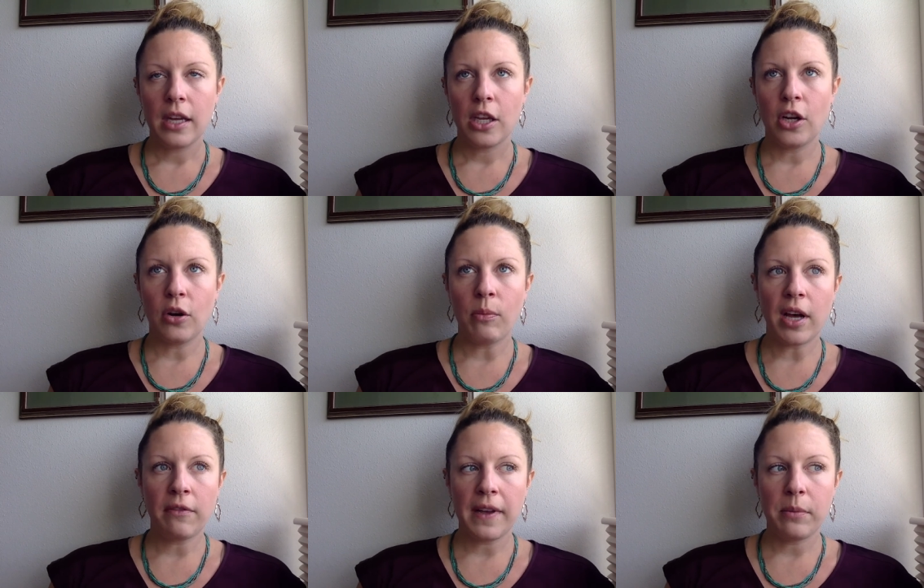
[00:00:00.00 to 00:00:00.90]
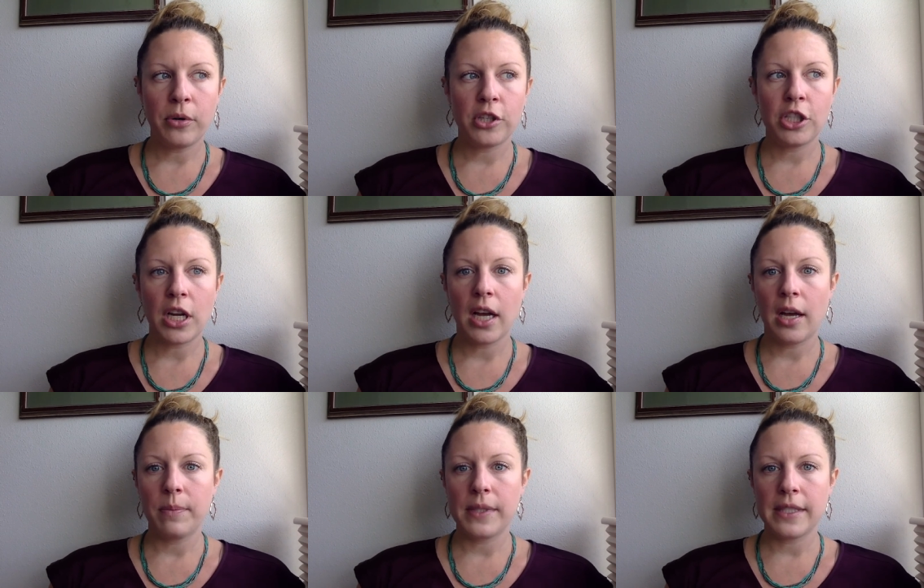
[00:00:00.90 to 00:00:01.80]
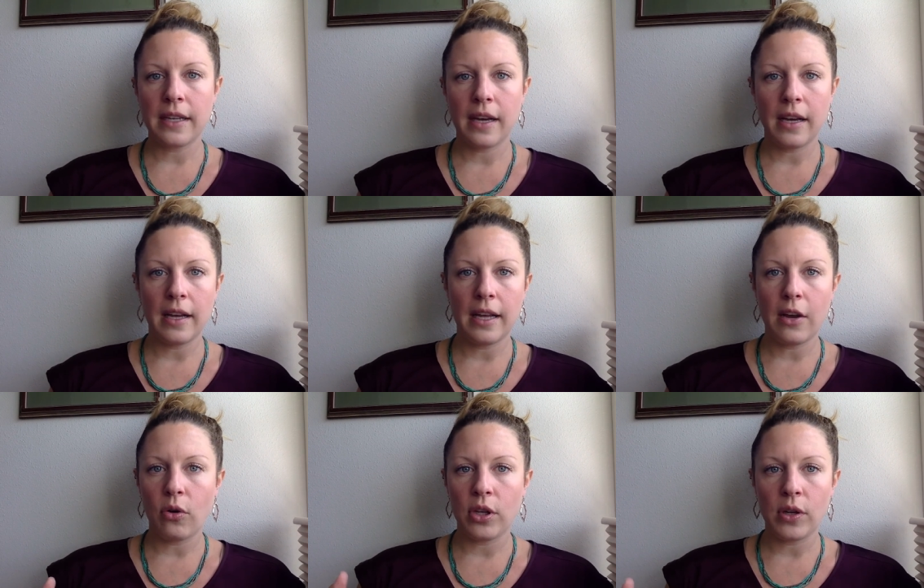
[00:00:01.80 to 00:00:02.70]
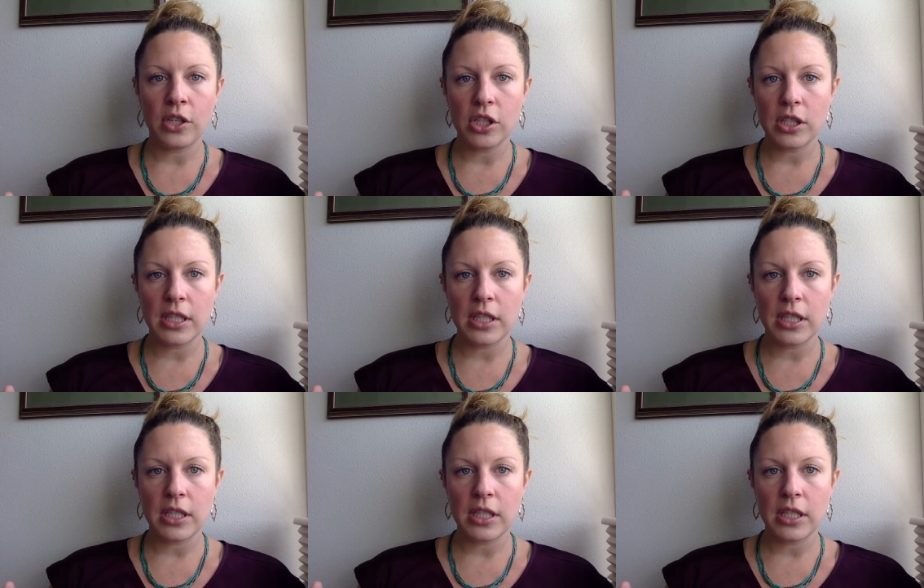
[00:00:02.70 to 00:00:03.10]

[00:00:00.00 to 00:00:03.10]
you know, modified push ups, uh, or you can just